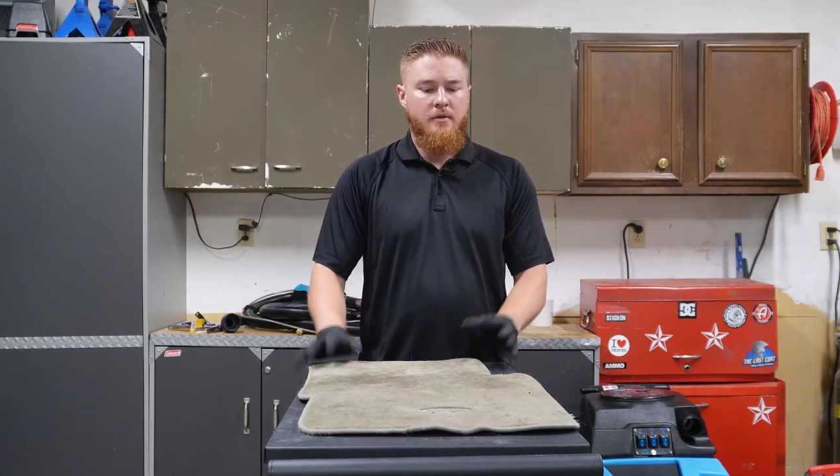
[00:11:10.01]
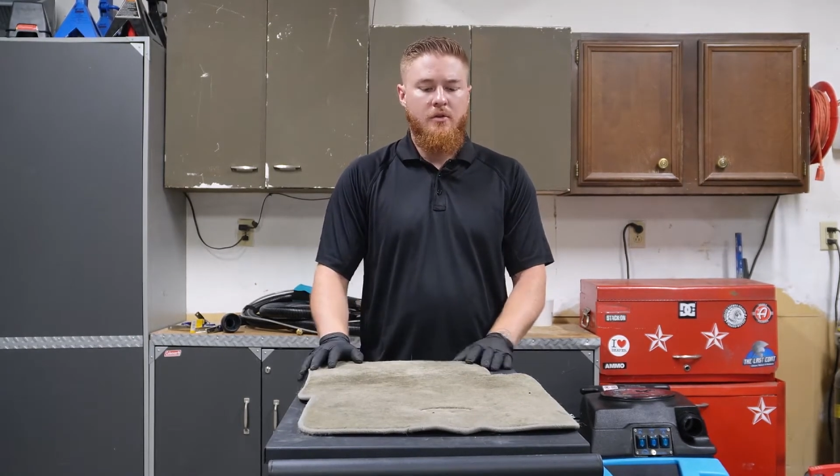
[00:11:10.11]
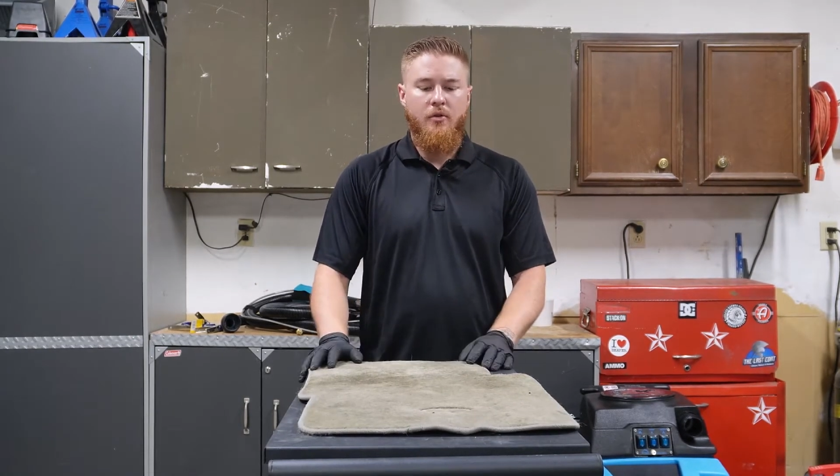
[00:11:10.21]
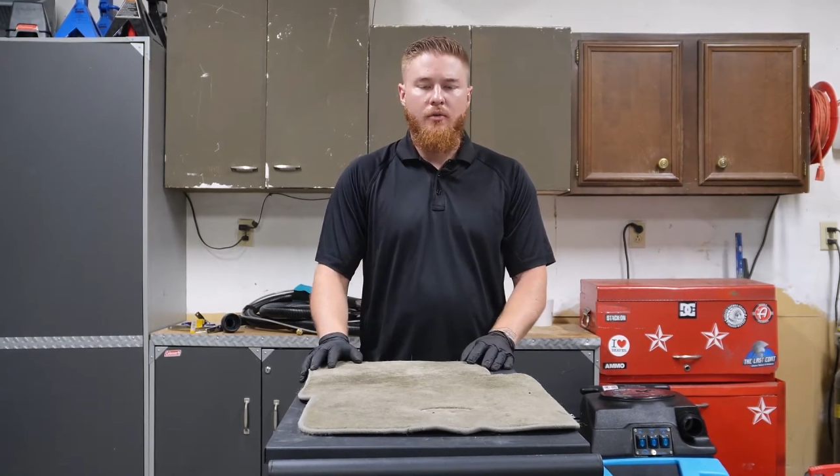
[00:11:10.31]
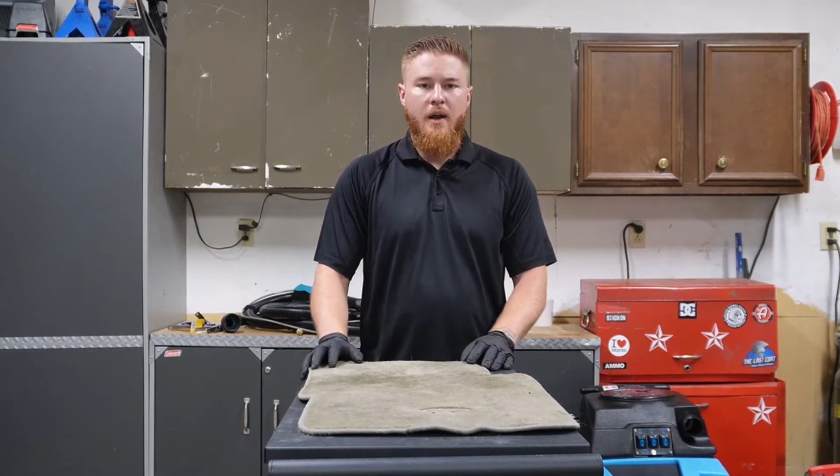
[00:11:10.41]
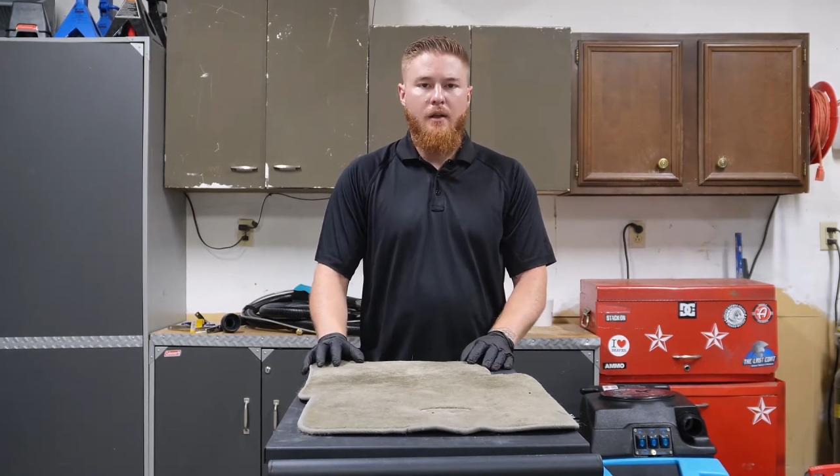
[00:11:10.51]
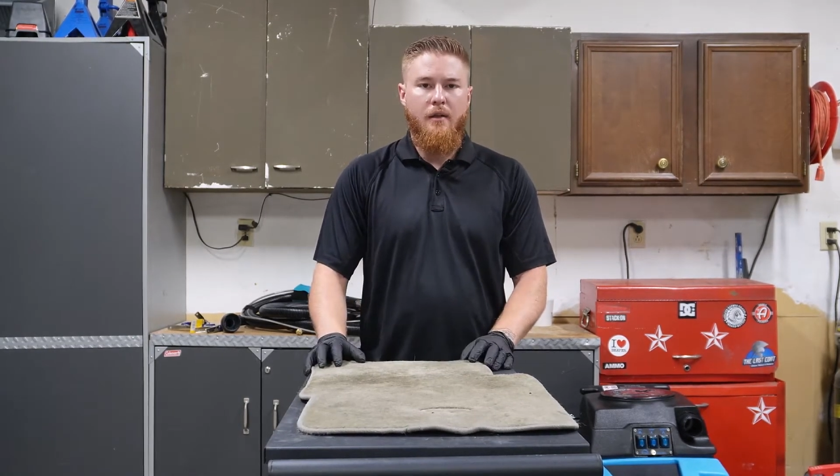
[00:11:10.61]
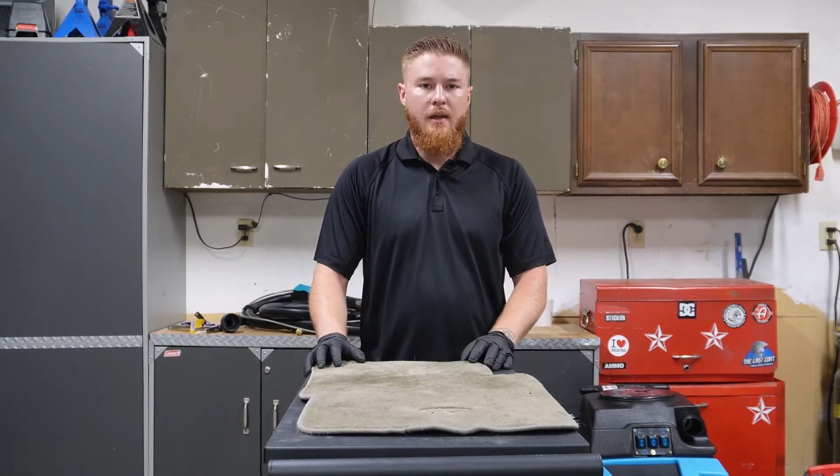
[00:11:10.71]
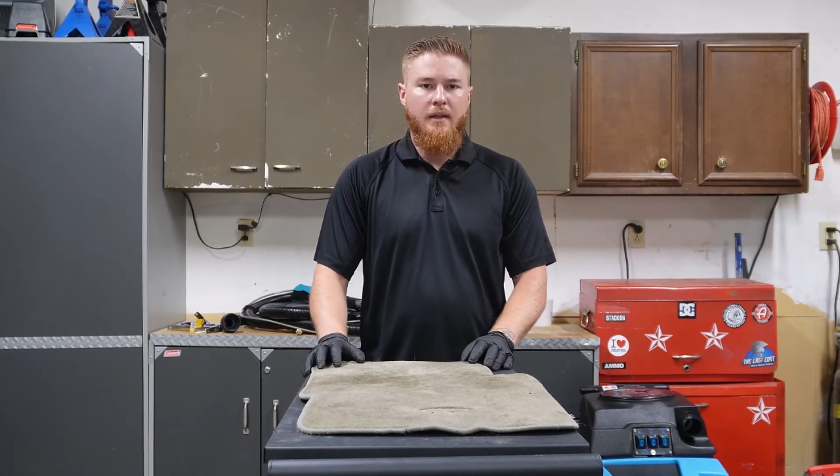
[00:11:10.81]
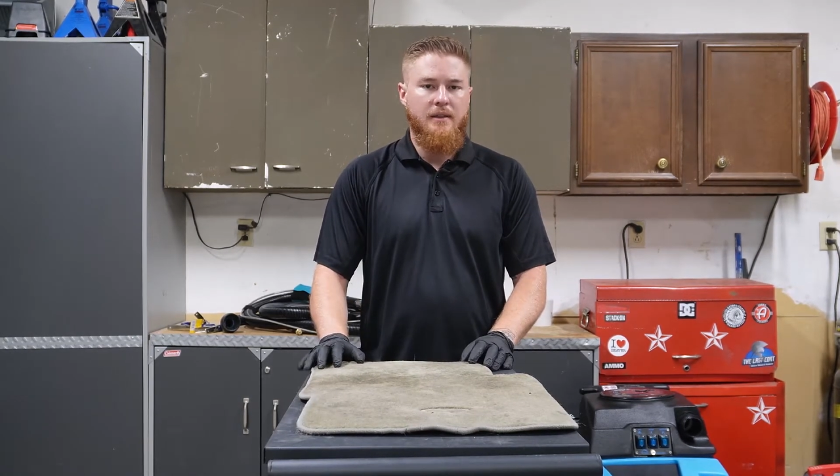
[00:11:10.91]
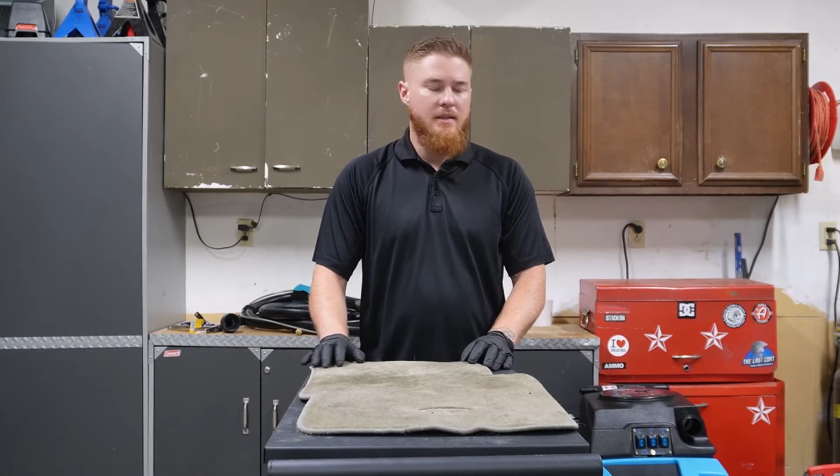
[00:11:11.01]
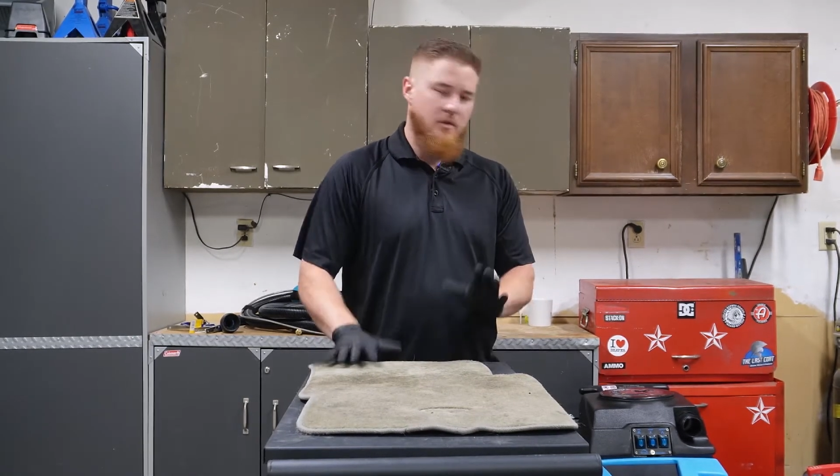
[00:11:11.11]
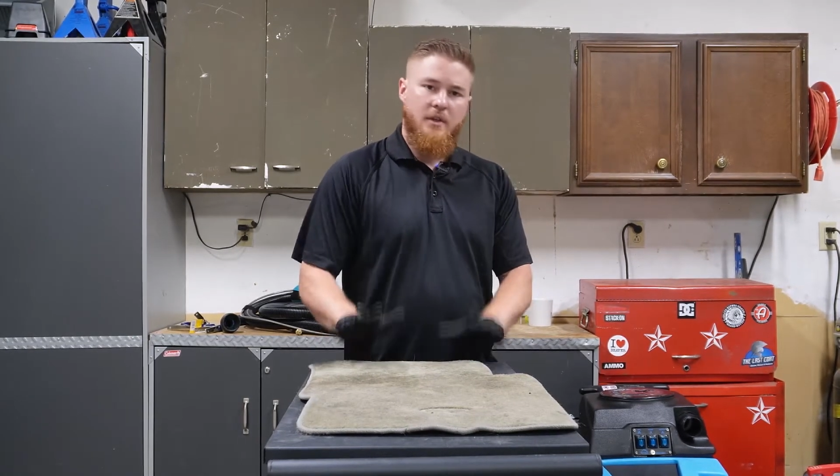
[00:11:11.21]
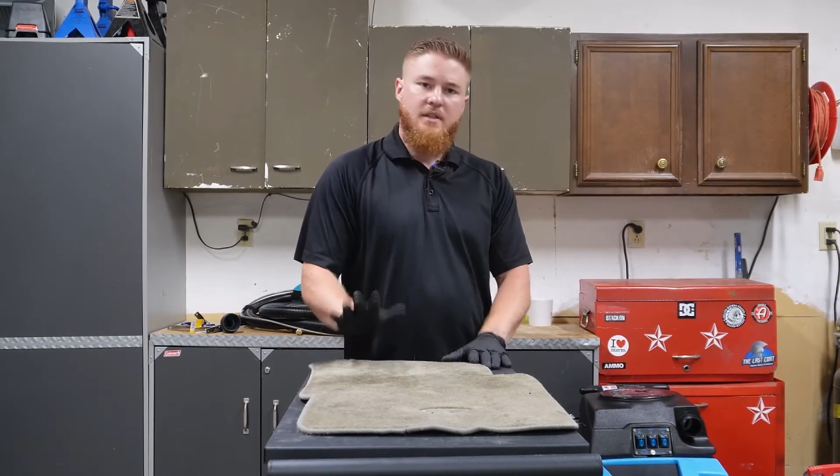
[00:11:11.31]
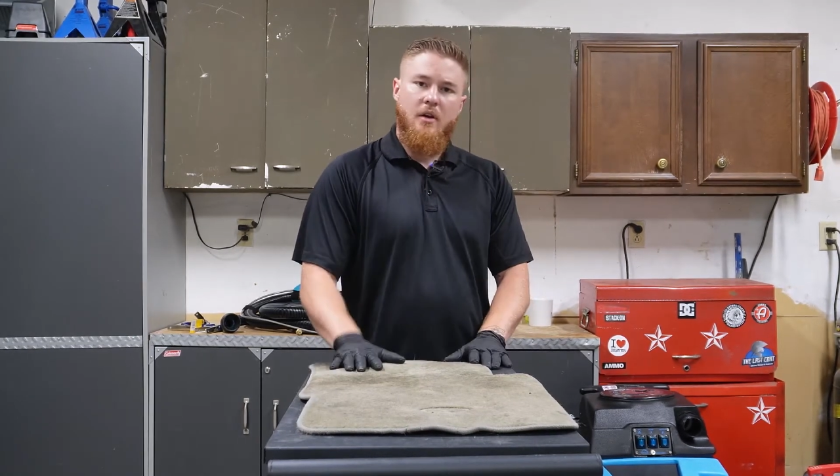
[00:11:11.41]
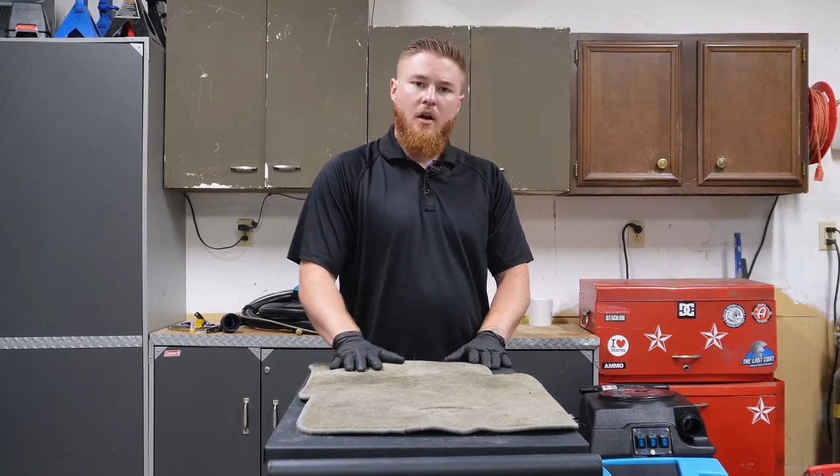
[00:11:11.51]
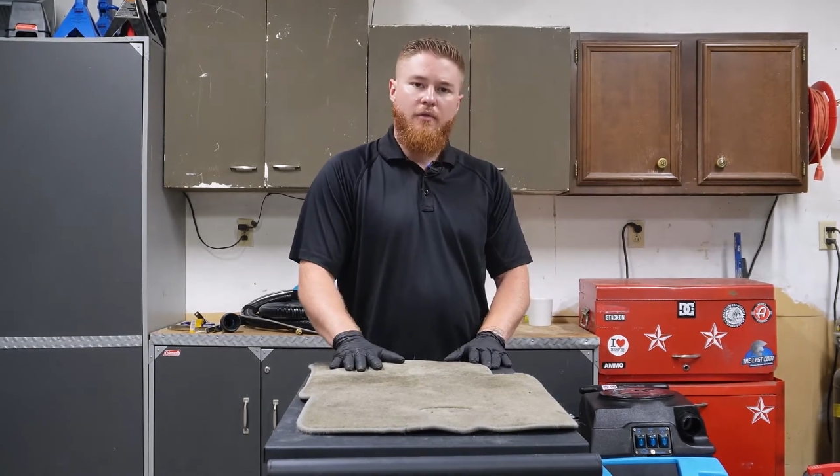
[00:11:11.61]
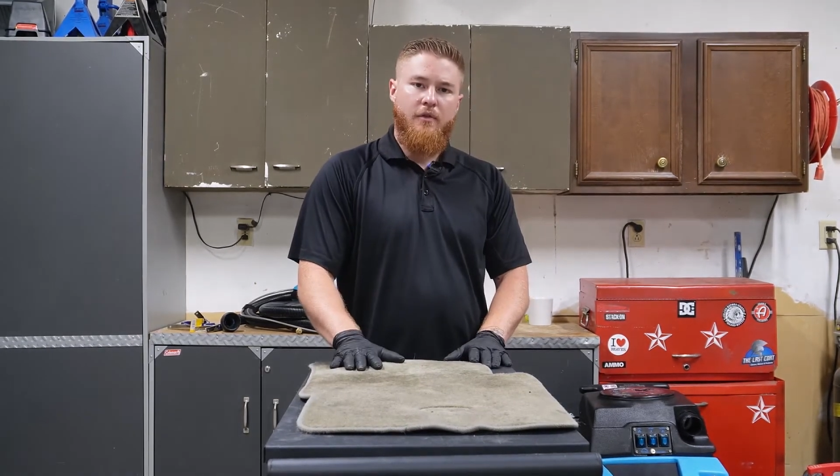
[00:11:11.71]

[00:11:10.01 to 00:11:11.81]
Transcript: do the right things. So let's start off with